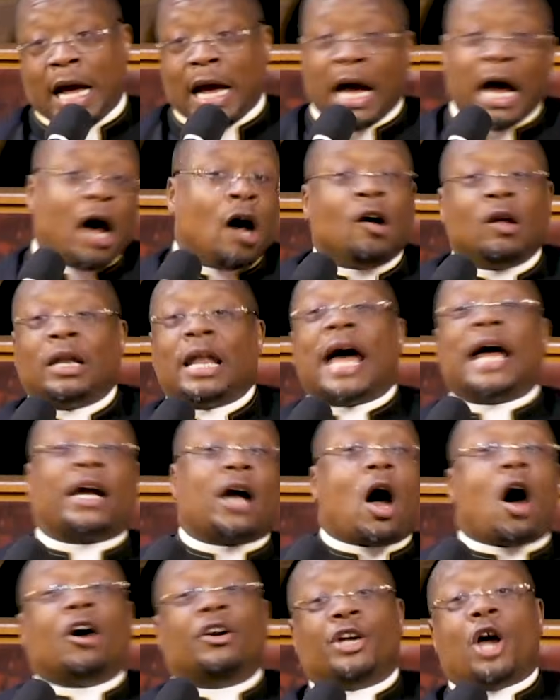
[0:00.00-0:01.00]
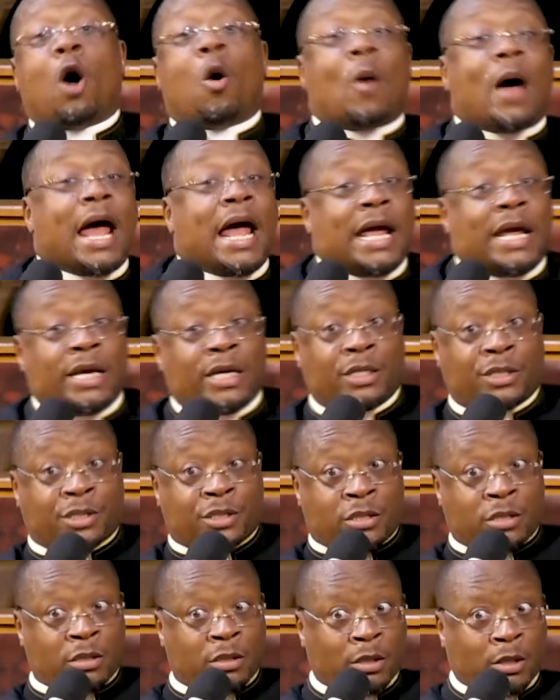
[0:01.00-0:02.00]
I don't like all your
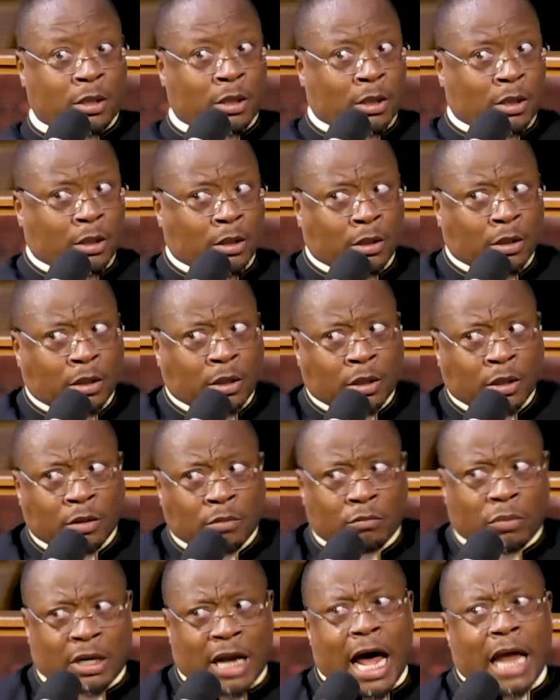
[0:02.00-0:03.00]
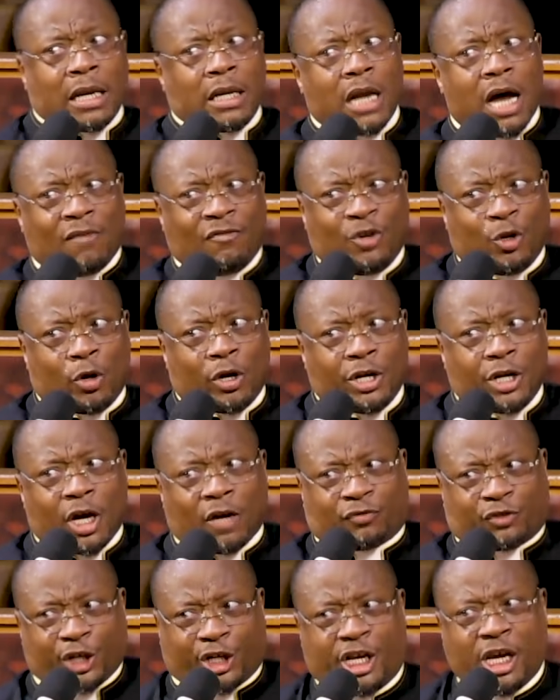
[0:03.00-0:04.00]
ways, but I love you
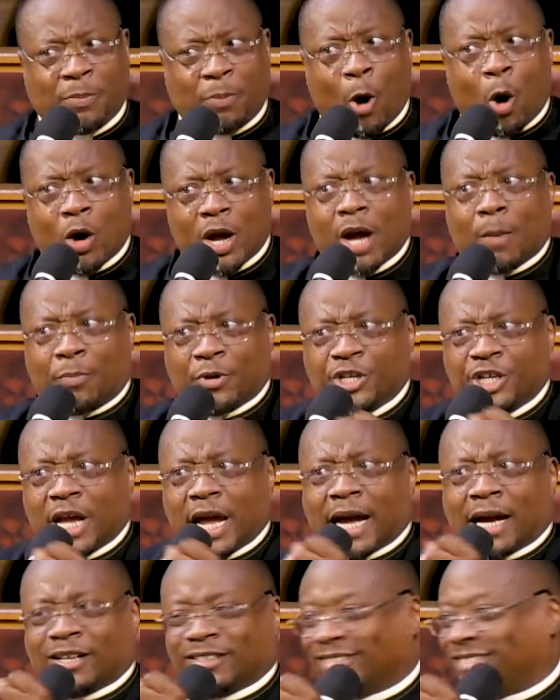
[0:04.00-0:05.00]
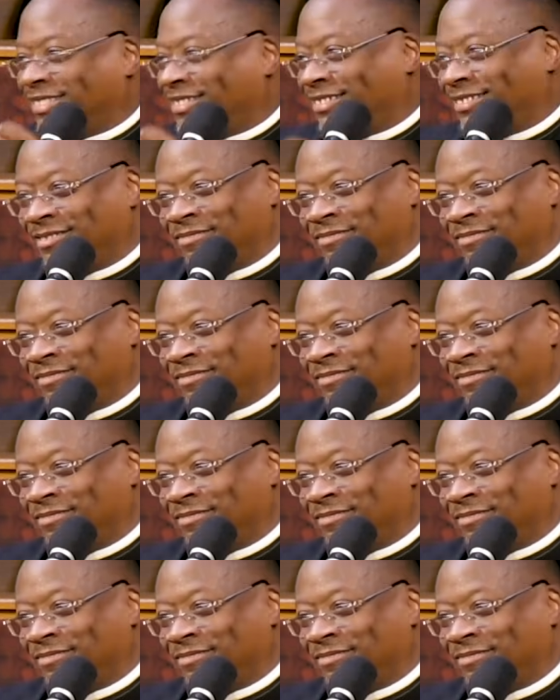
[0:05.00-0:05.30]
enough to keep on helping you out.